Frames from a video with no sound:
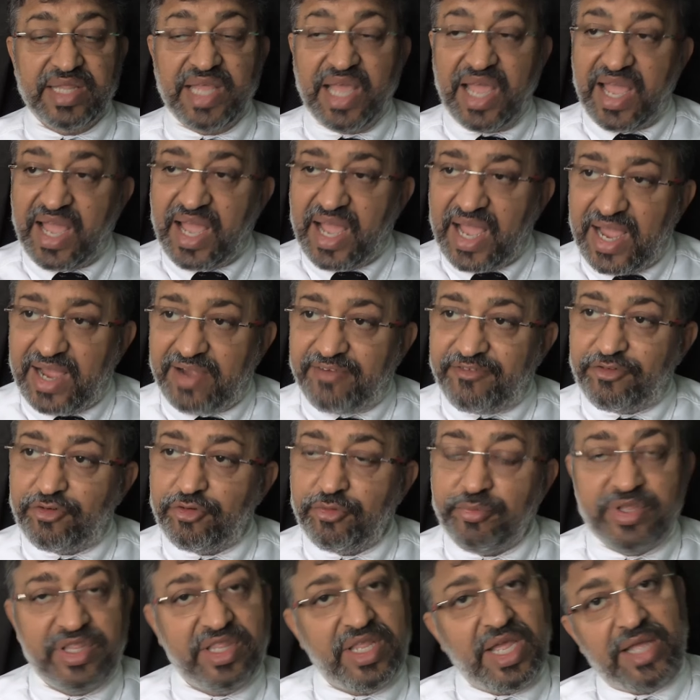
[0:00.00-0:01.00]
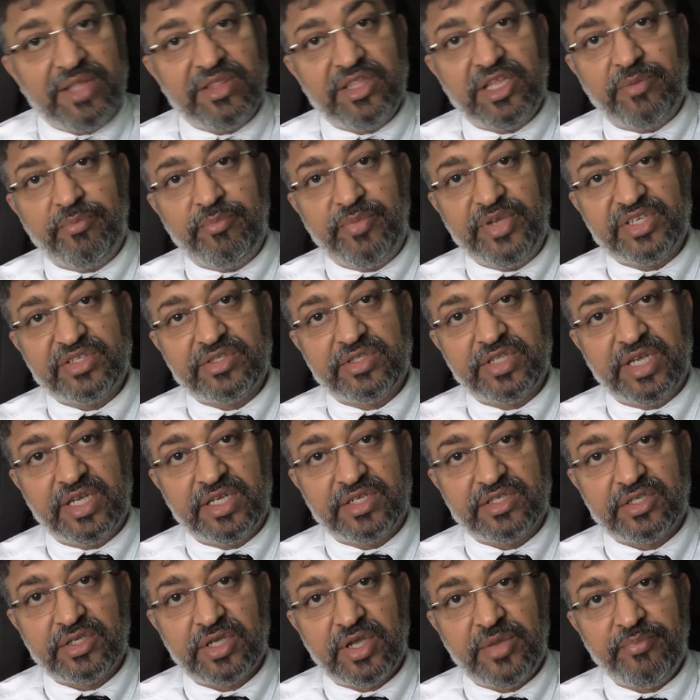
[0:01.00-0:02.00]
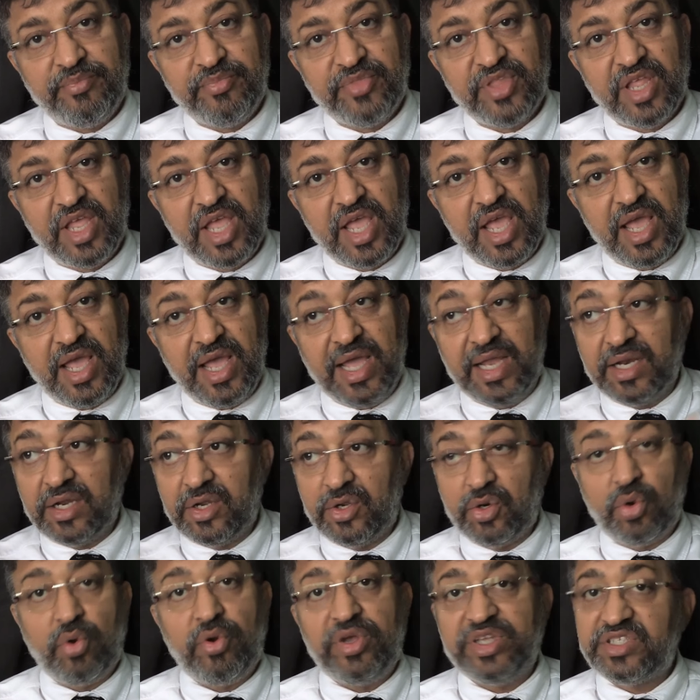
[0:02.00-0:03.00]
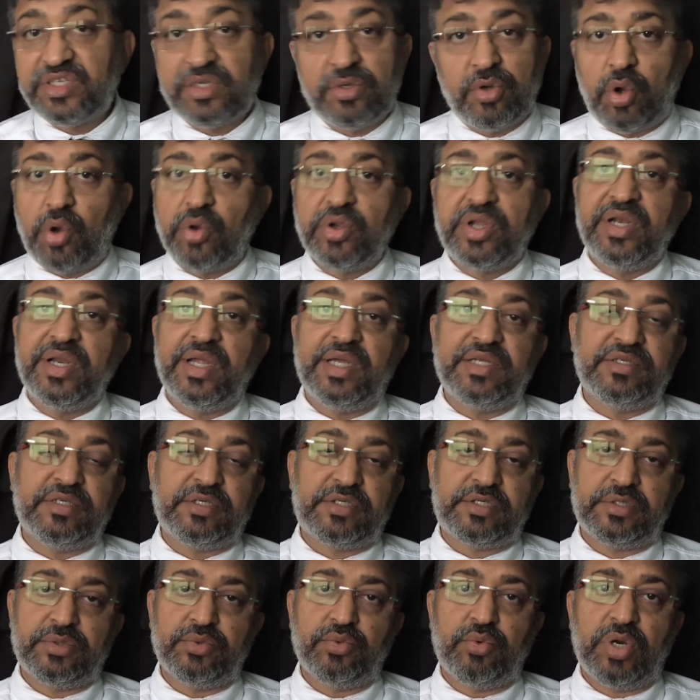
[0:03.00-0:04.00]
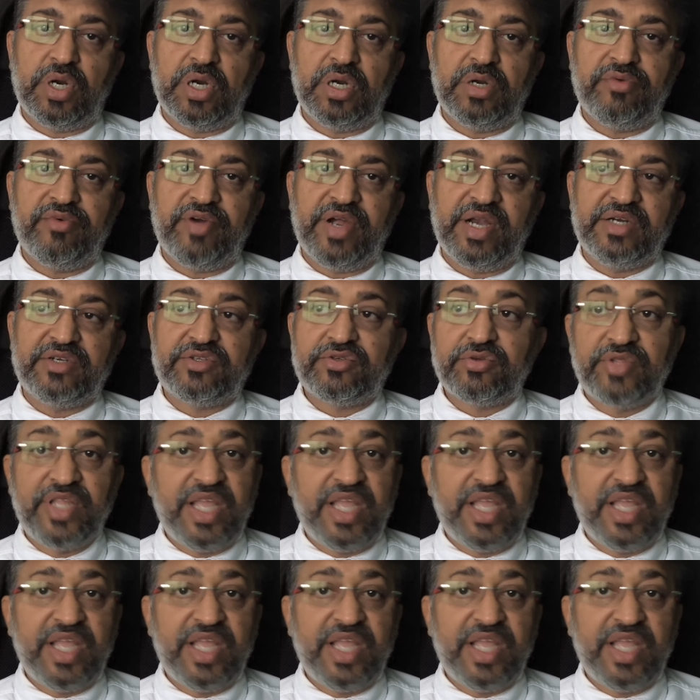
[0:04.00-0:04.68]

they have to be there in the business and grow as an organization worldwide.